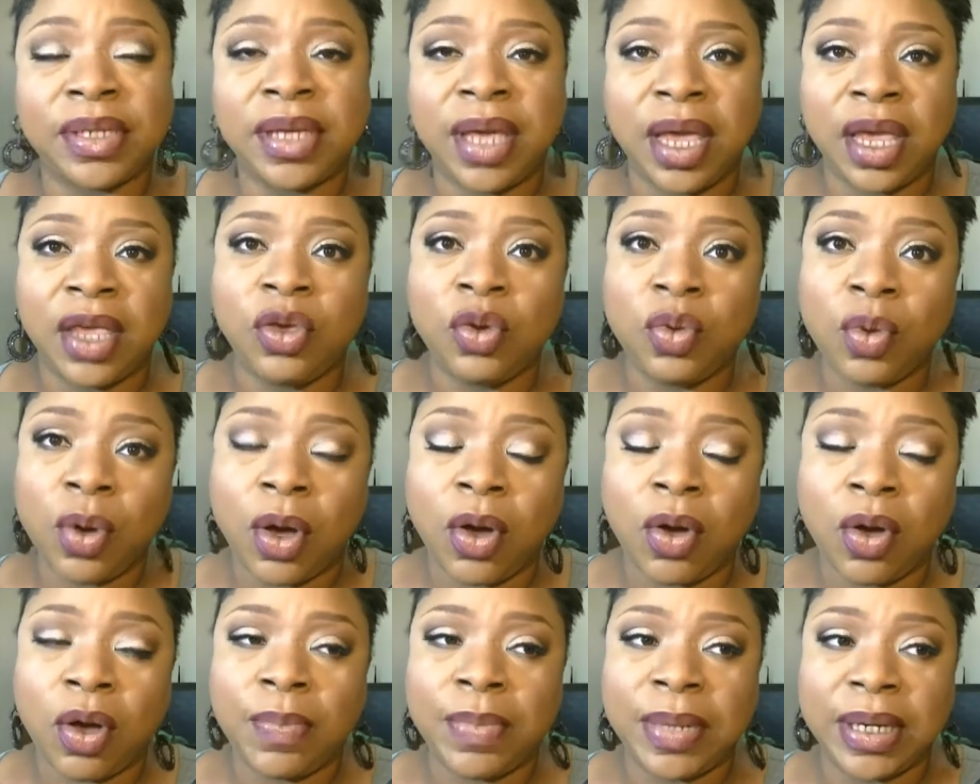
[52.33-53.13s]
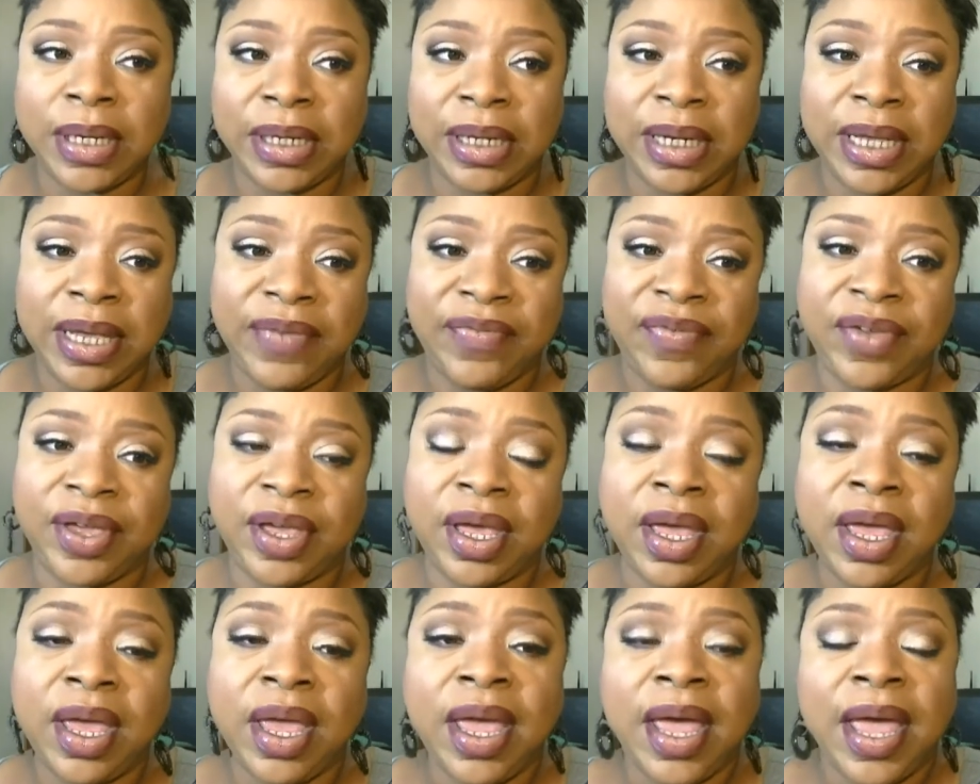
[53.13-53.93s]
Can you all believe
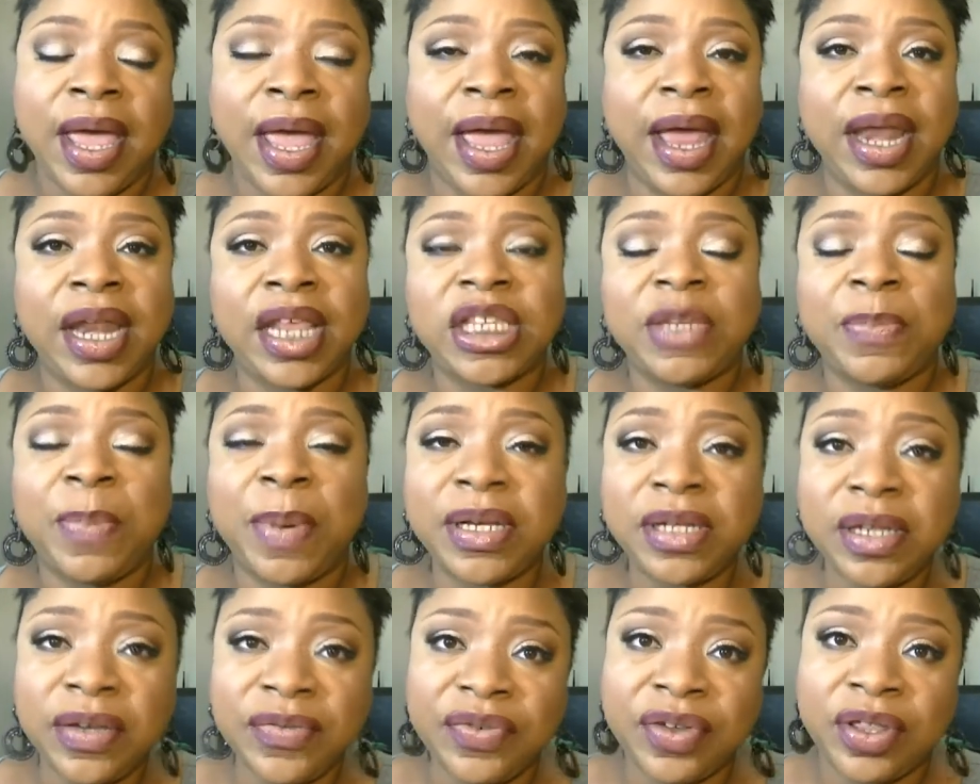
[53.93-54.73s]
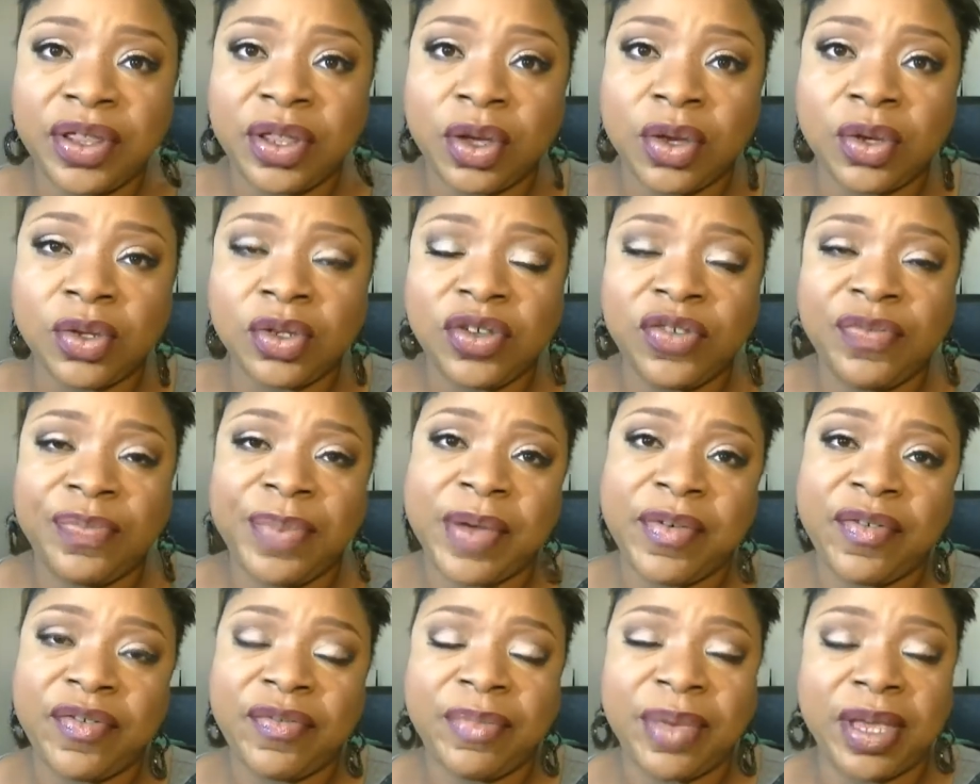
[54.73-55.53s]
it? And especially for those who've
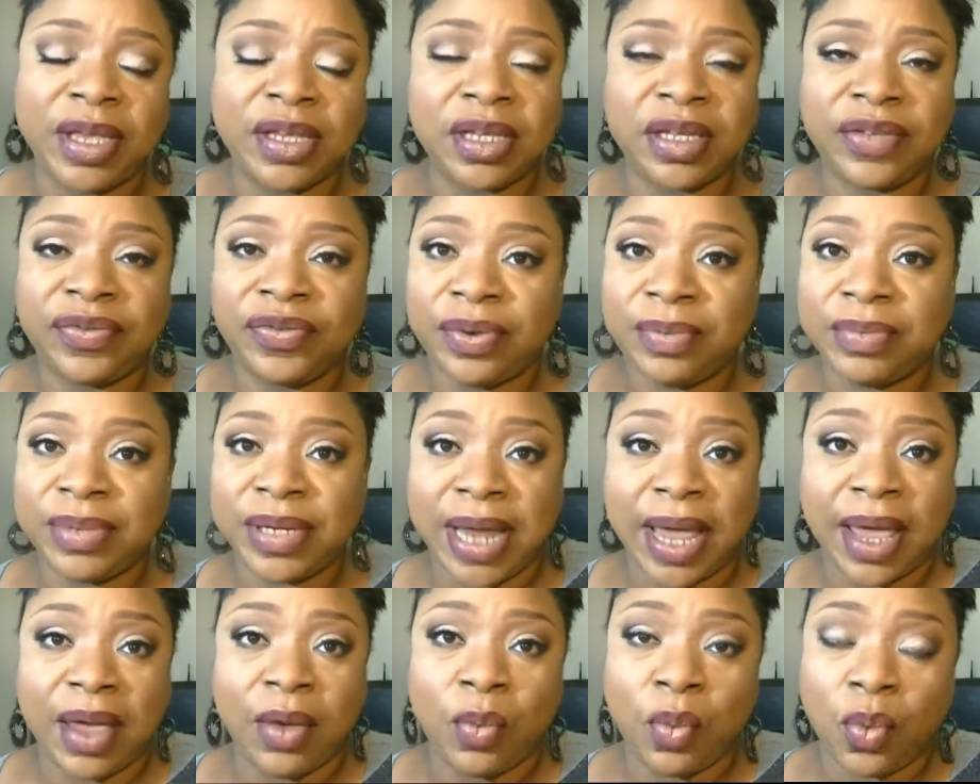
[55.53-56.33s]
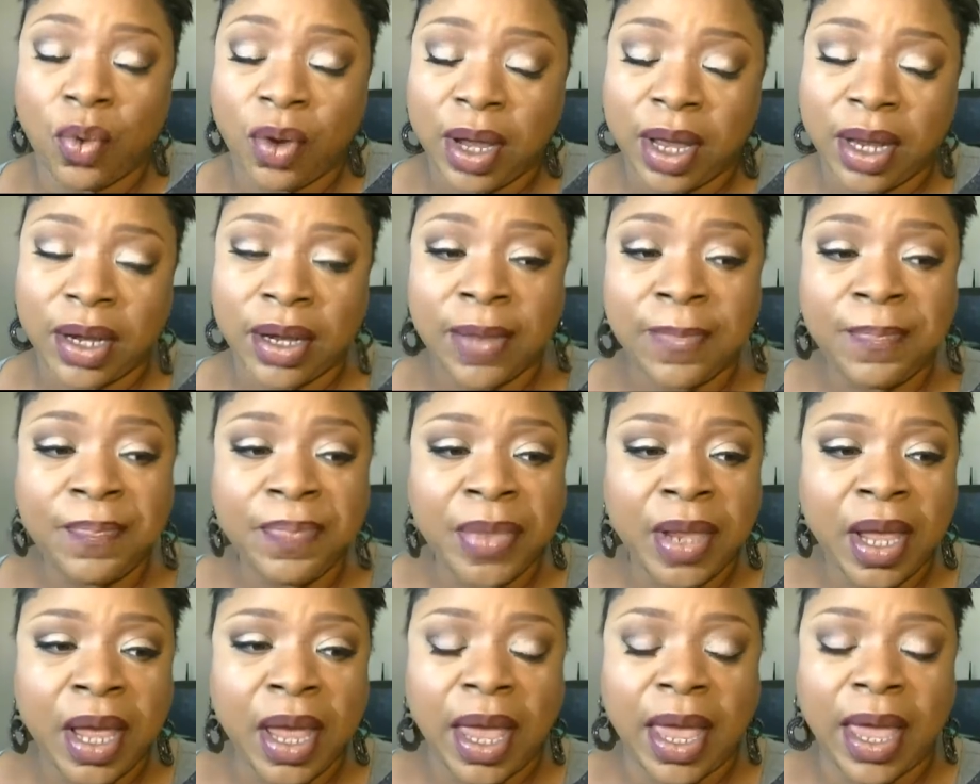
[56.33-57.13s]
been with me just from day one
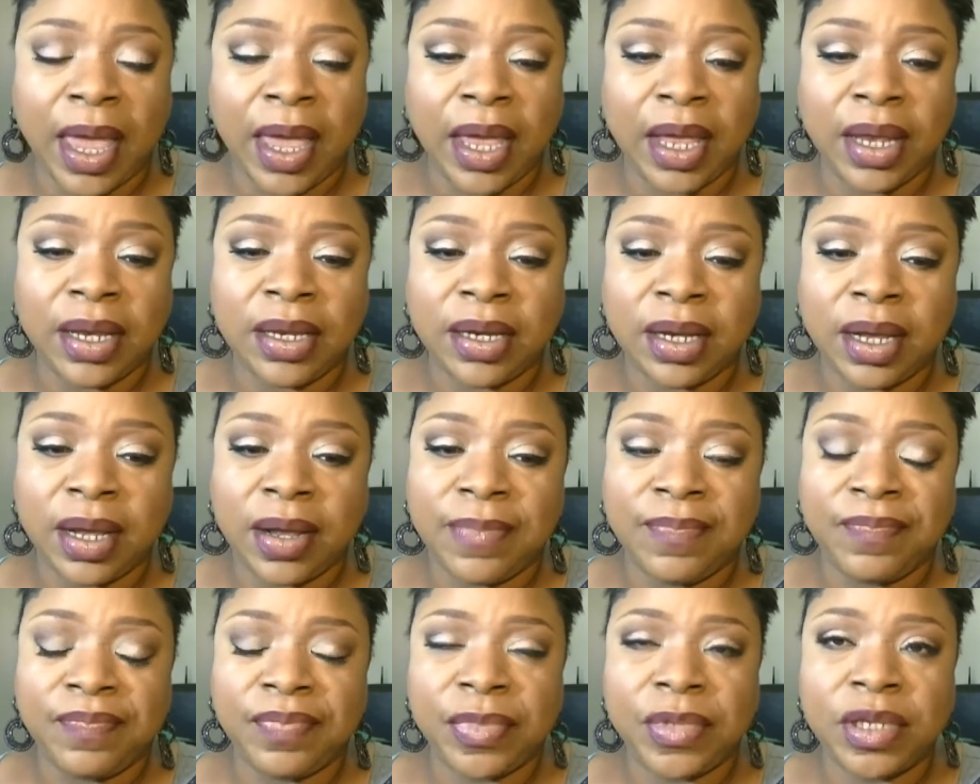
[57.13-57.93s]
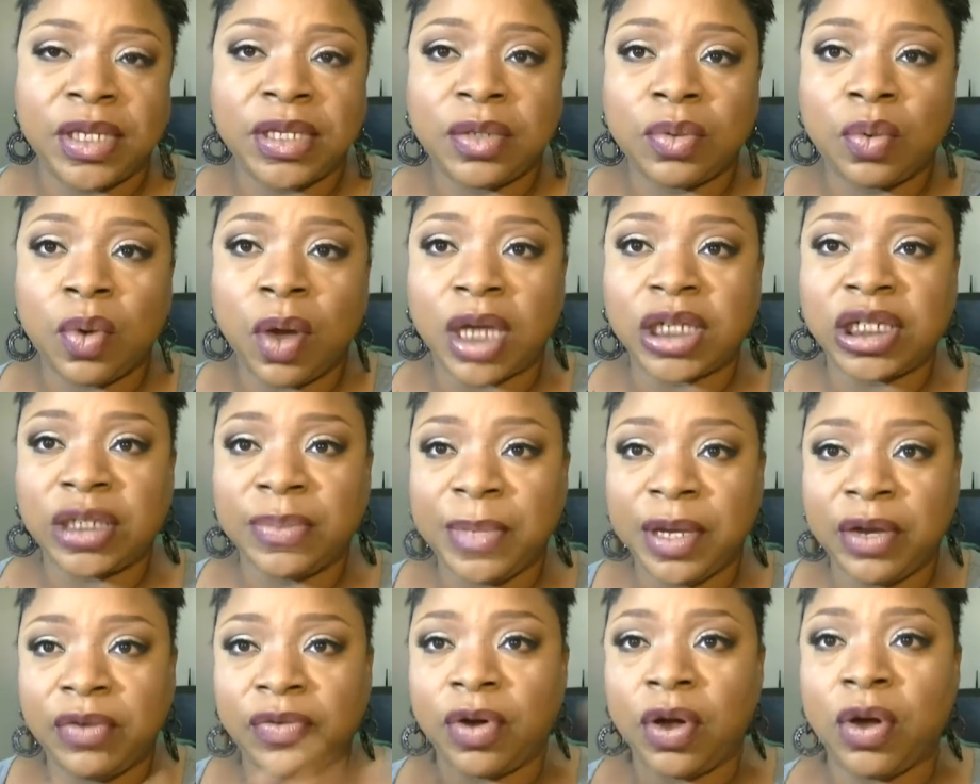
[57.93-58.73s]
and just watch
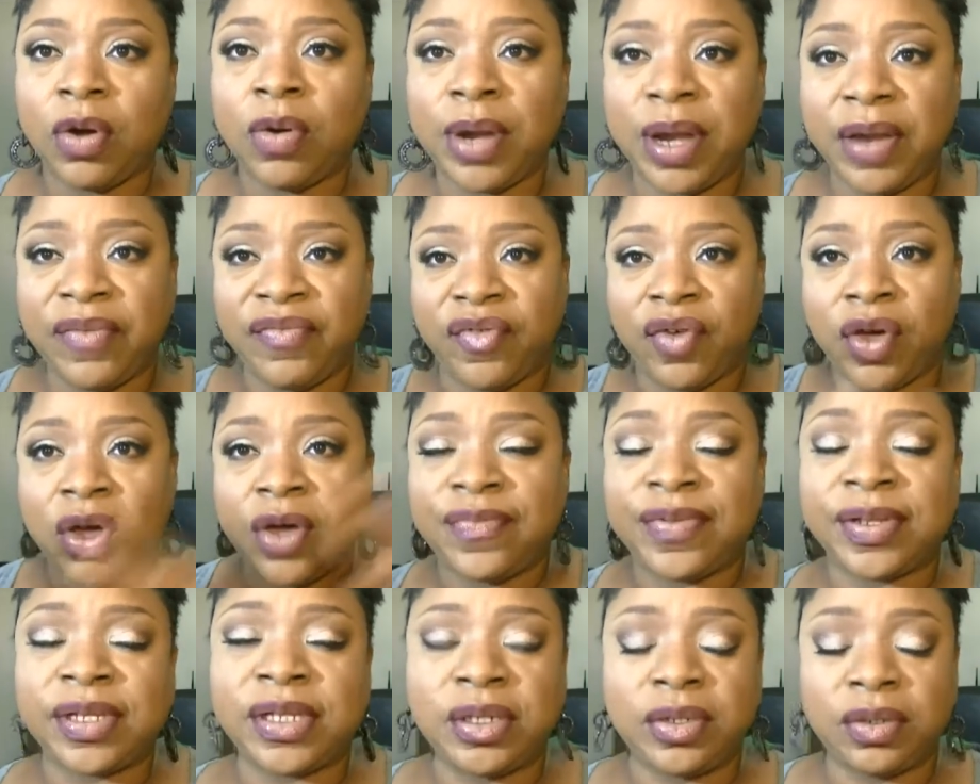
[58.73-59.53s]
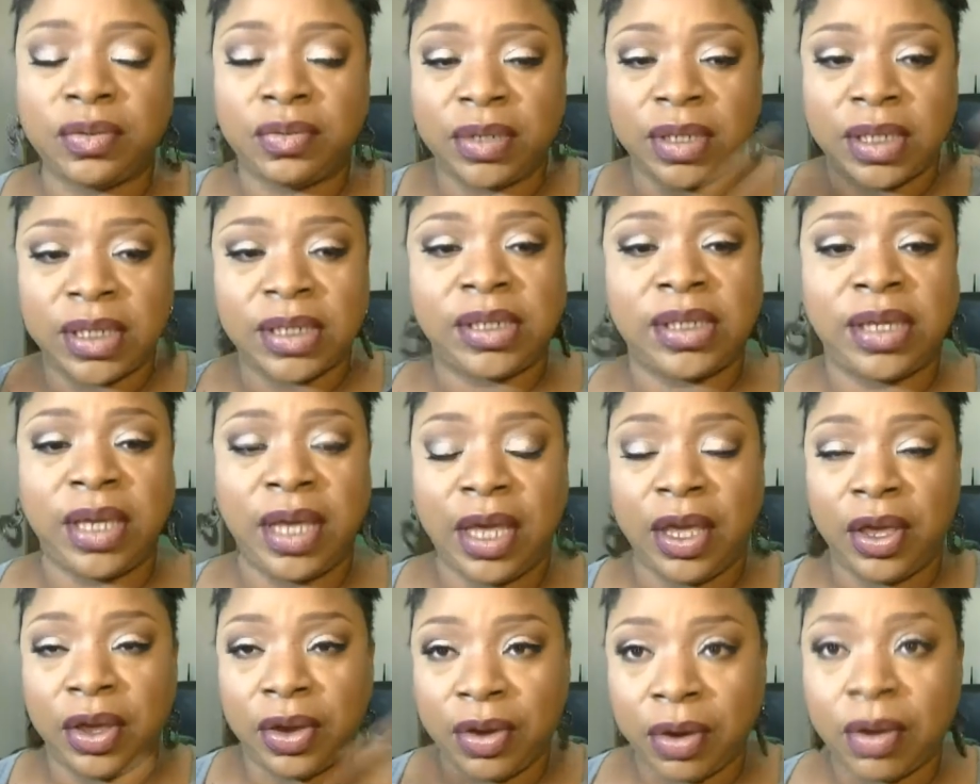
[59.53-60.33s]
me grow and evolve into this
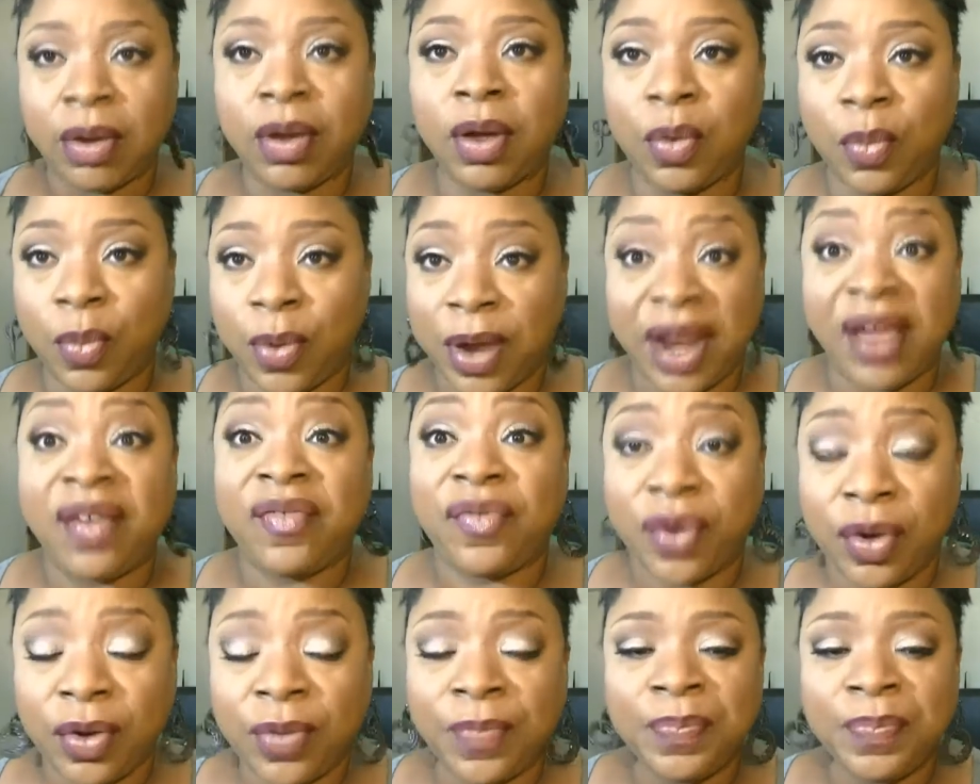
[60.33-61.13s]
here or whatever.